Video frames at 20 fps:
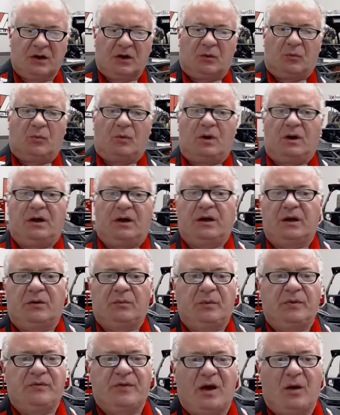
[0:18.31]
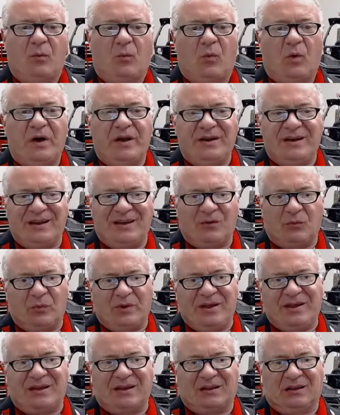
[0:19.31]
One, we've got 1
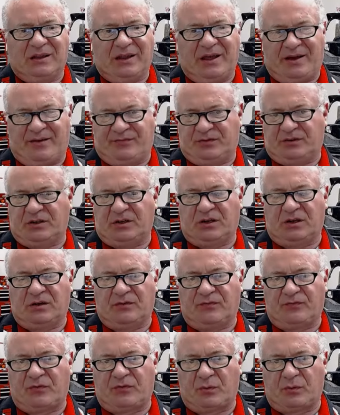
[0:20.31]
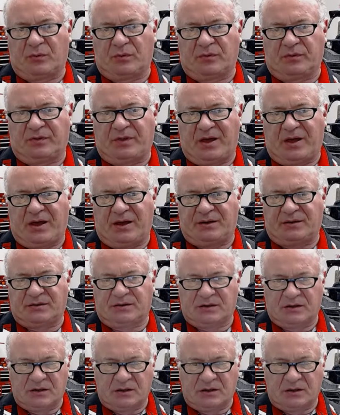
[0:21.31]
week left for that